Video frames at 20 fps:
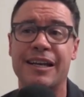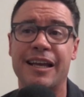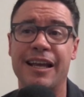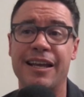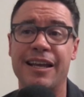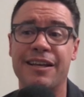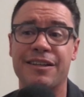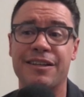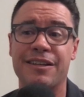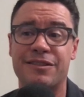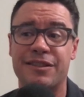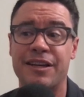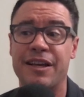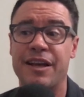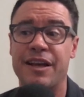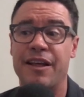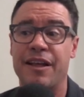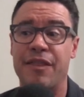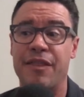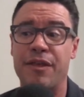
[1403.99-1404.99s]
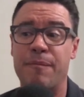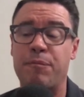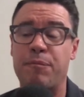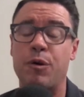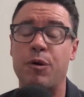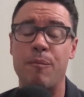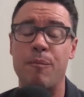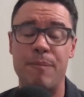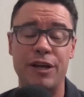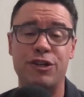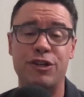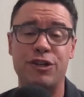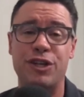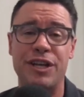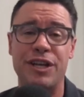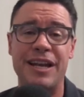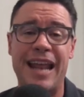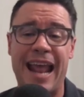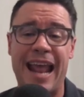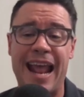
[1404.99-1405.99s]
is the
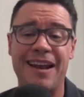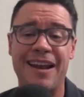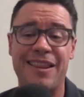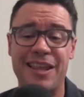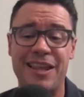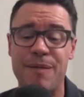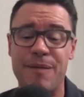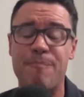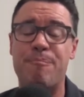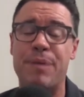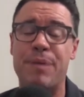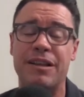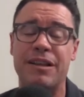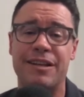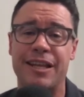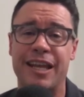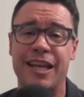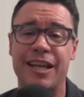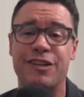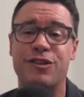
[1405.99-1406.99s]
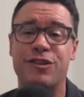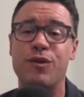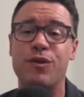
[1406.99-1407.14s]
permission and the ability